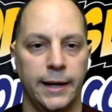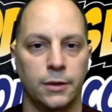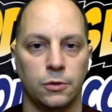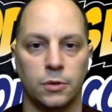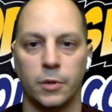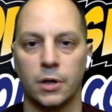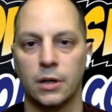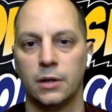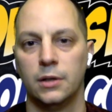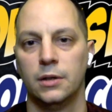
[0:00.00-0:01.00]
handled the
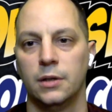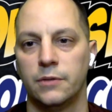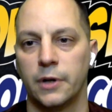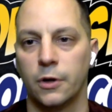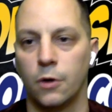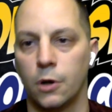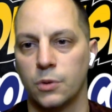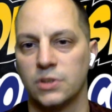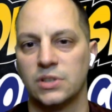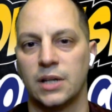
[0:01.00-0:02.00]
book, very
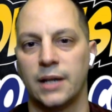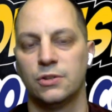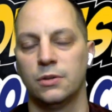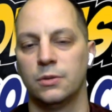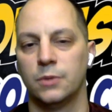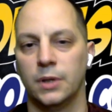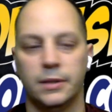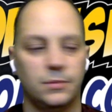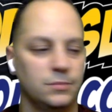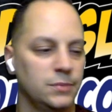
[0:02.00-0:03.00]
awkward size, couldn't
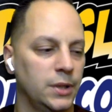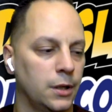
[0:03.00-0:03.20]
really,